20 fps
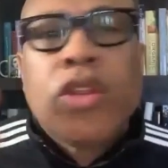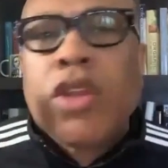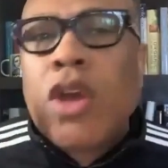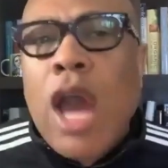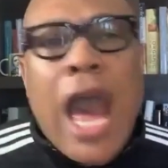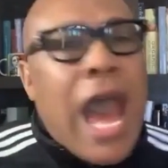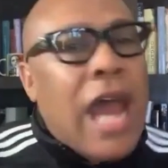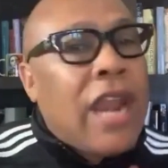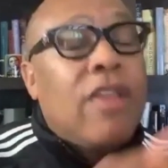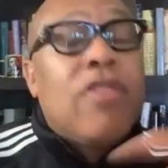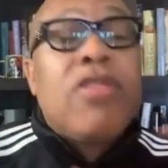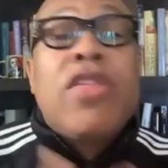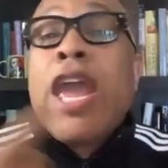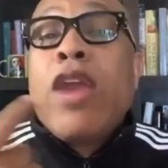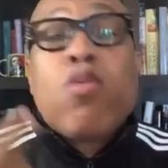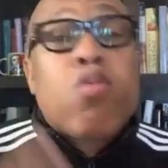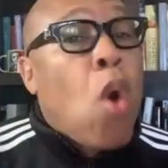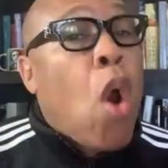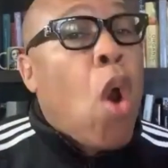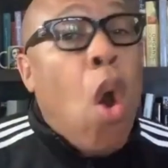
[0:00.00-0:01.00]
How do they
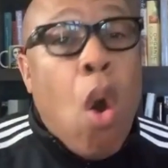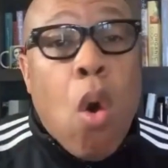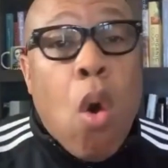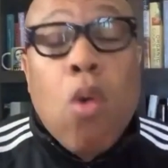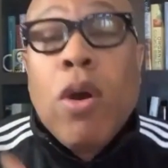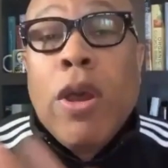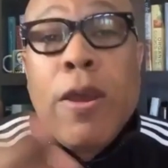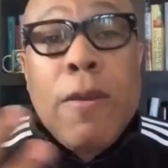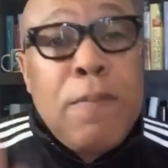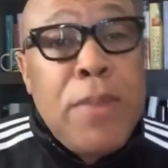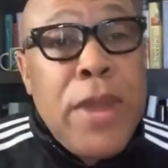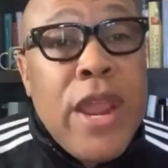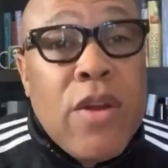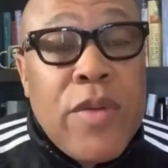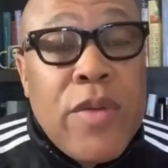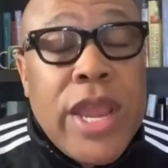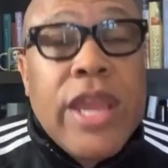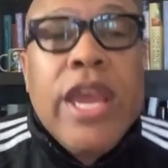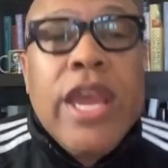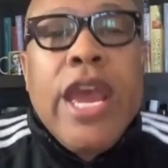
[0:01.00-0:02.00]
roll,
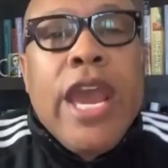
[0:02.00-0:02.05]
period?